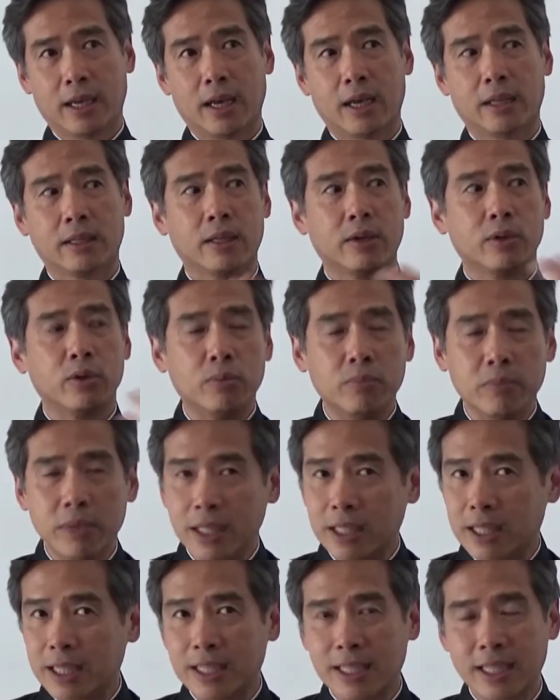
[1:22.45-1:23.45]
and the
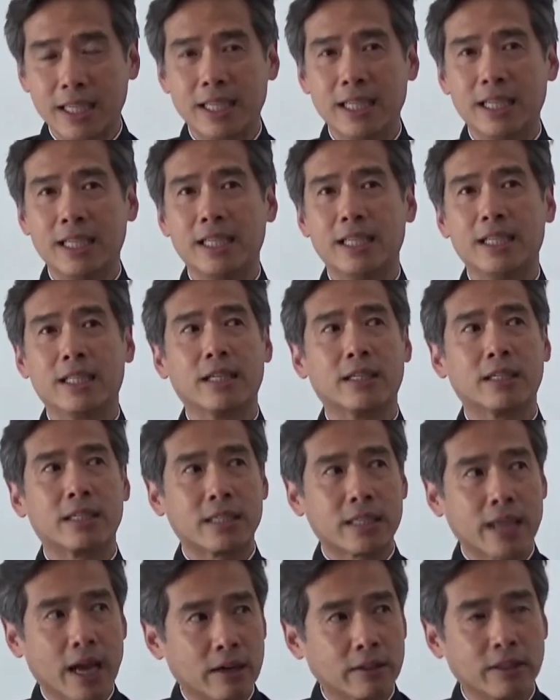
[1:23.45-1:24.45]
humidity, the
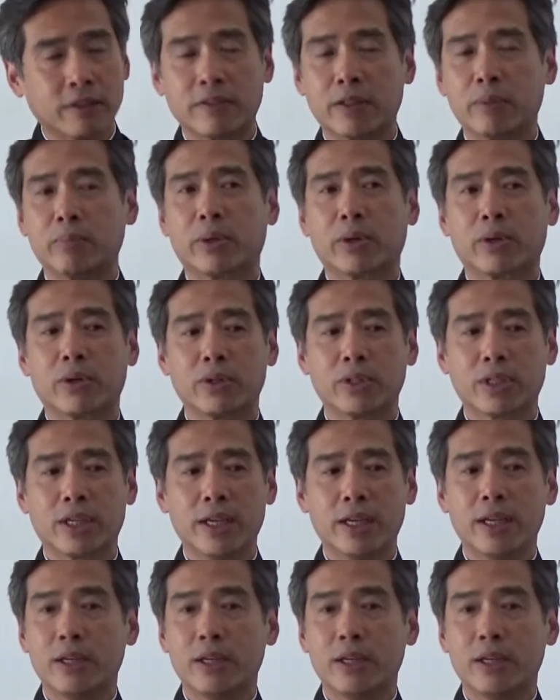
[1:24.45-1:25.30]
sound of the birds